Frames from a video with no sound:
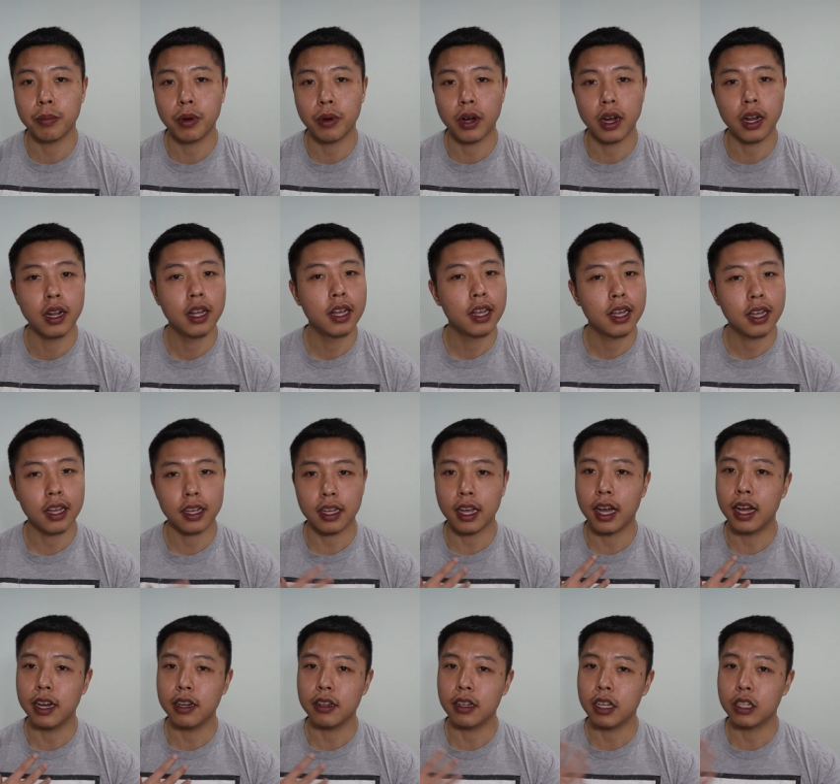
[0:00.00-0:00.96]
But
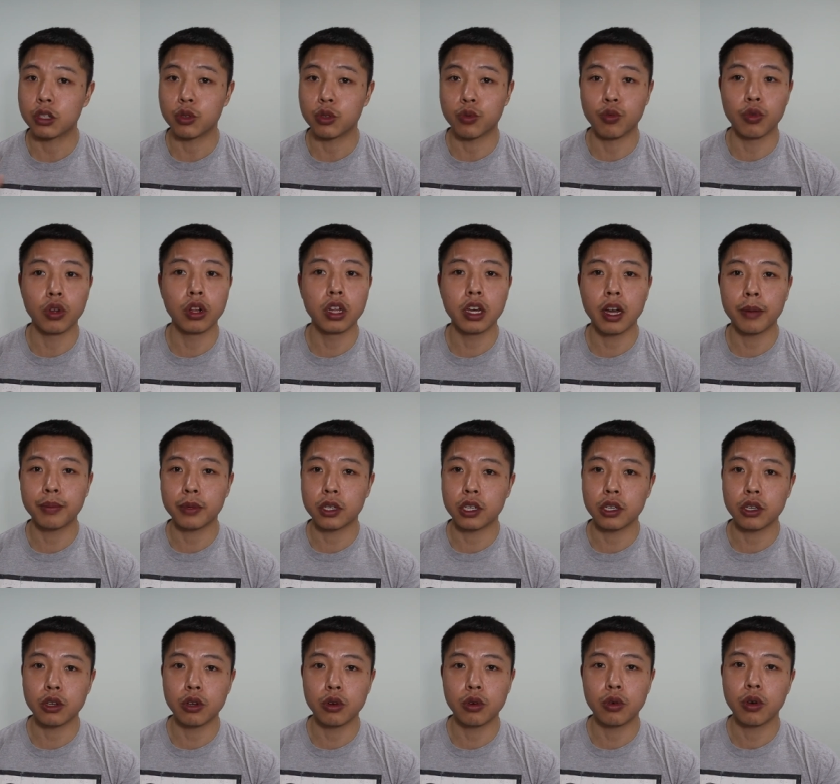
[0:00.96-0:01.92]
again, it's really up
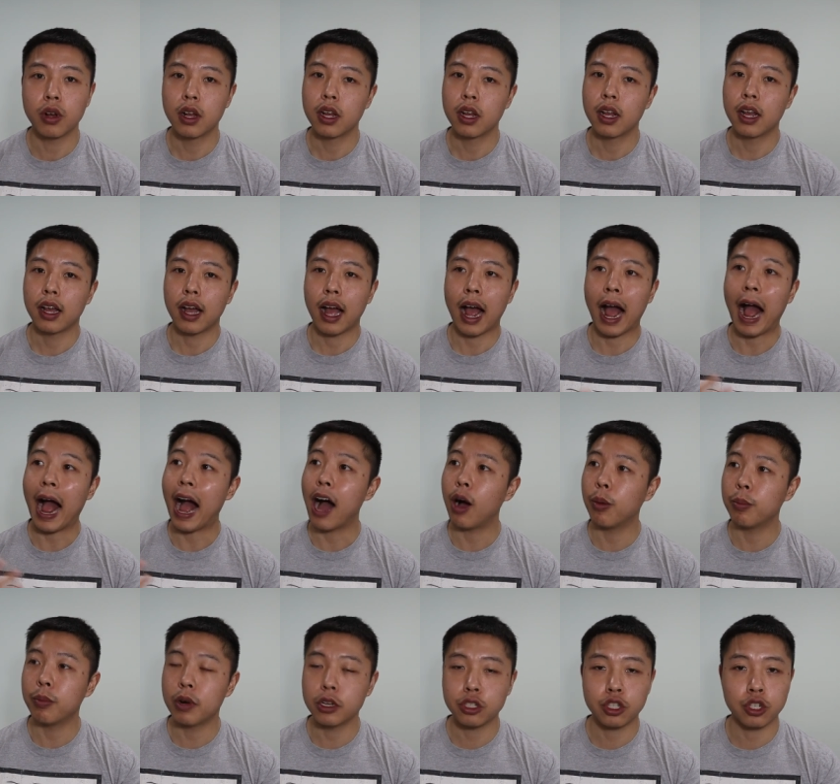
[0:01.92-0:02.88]
to you
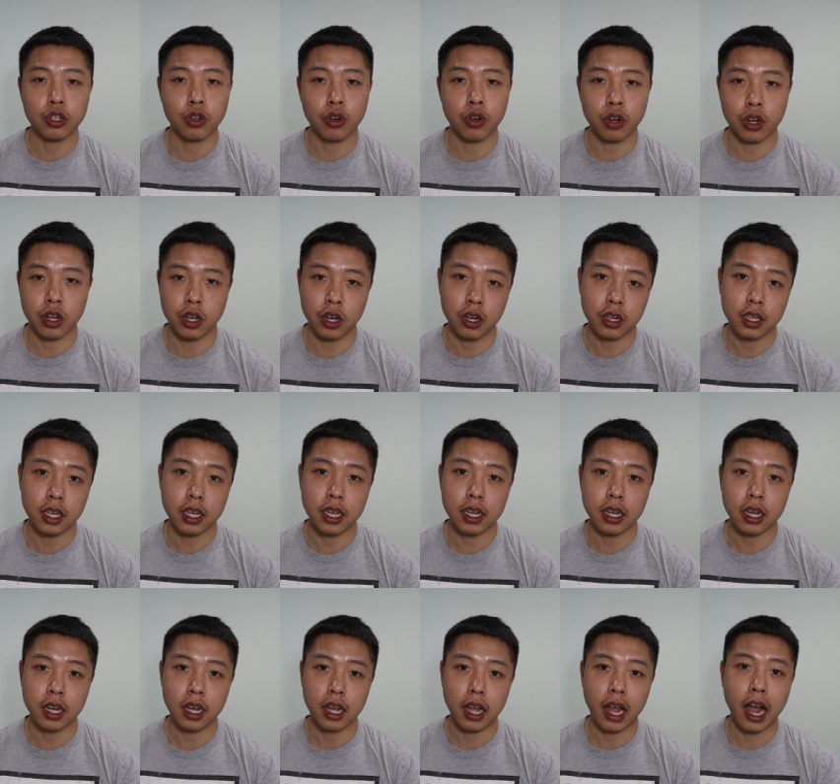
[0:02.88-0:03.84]
how much you're
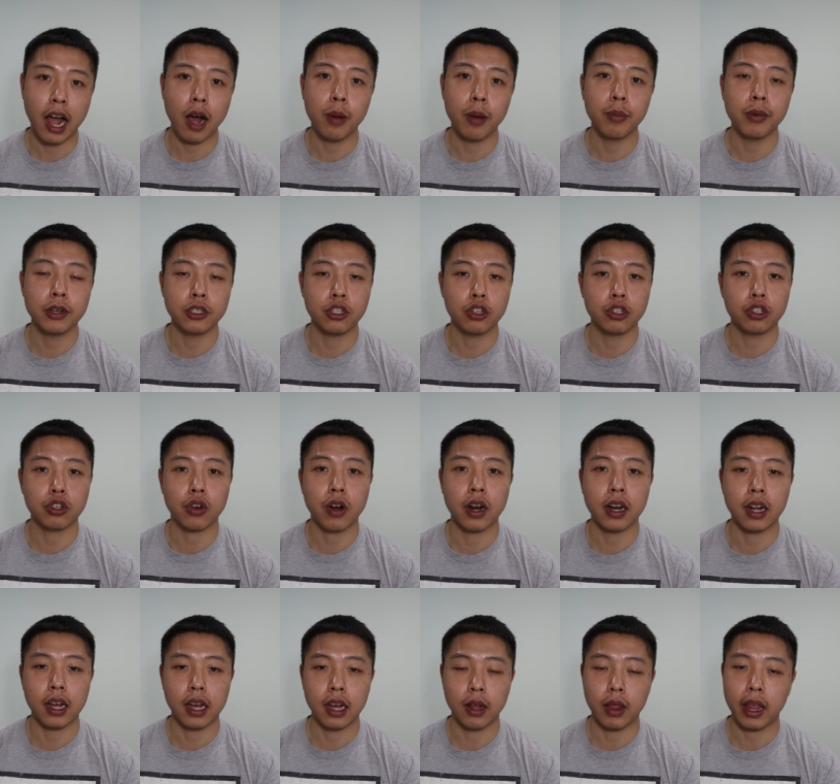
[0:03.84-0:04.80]
cooking, how much you're
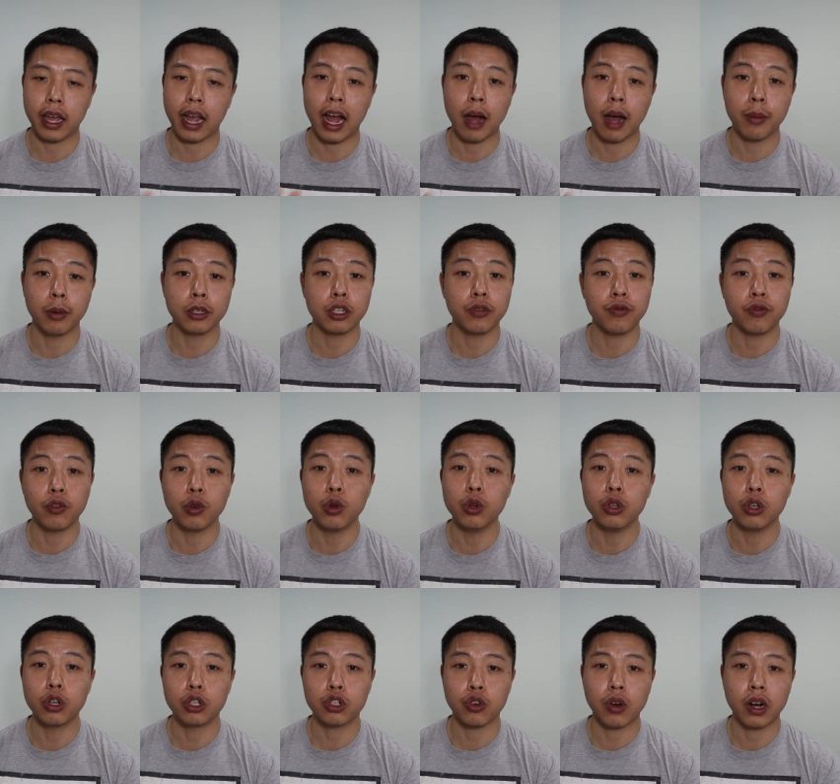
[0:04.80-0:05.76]
trying, uh, like how much
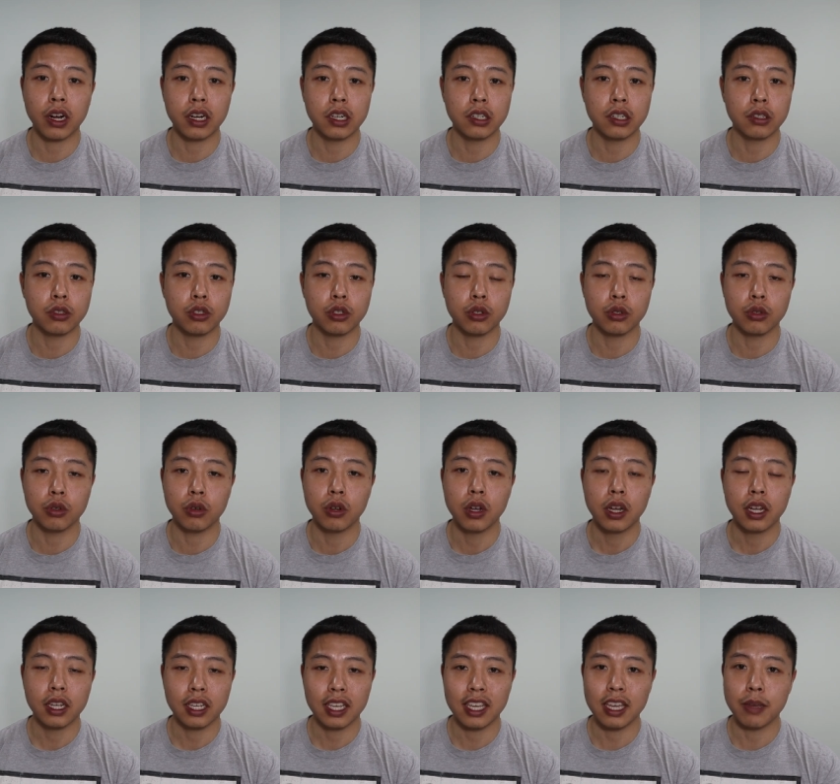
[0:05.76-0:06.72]
food you're trying to
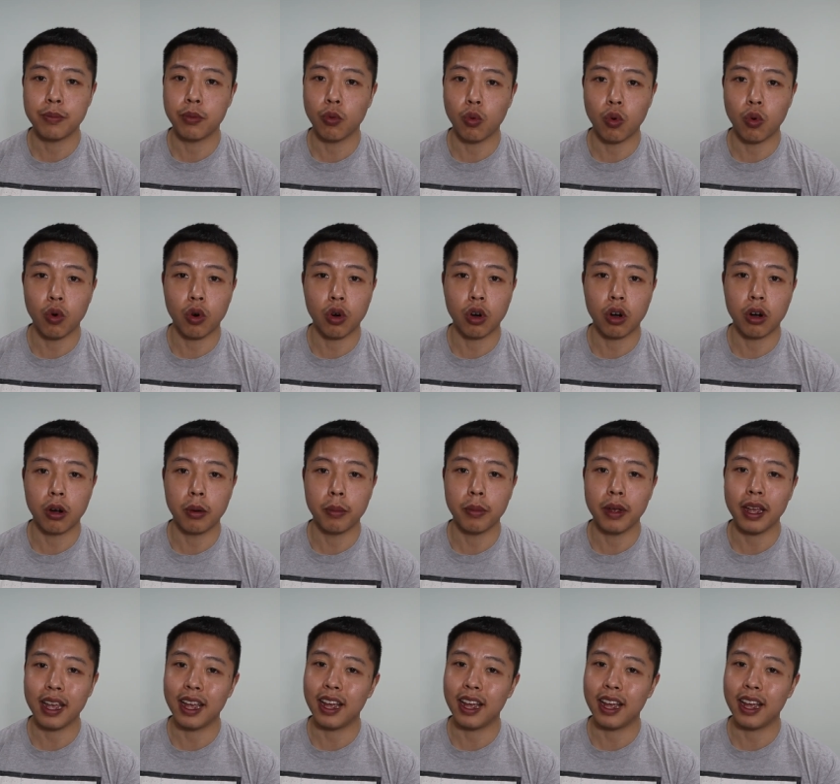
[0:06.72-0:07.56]
keep warm,